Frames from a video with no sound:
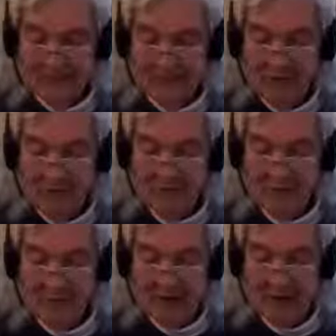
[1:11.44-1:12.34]
If you're reading
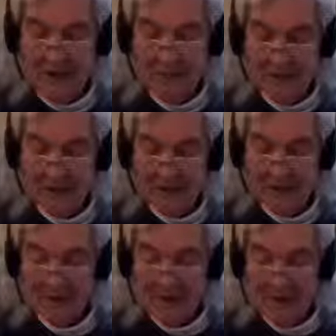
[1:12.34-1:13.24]
from the ebook,
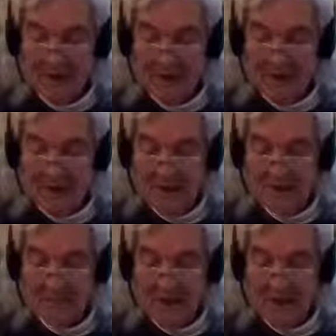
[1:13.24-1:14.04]
it's